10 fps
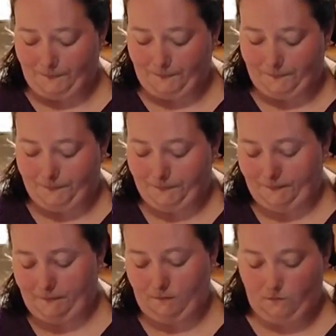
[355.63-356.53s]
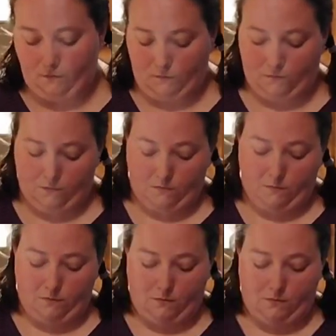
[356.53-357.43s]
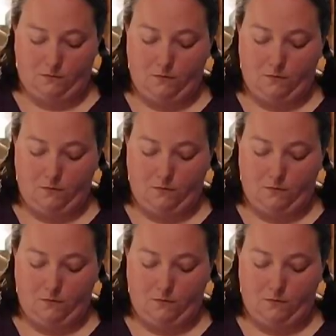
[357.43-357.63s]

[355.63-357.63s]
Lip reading: [no speech]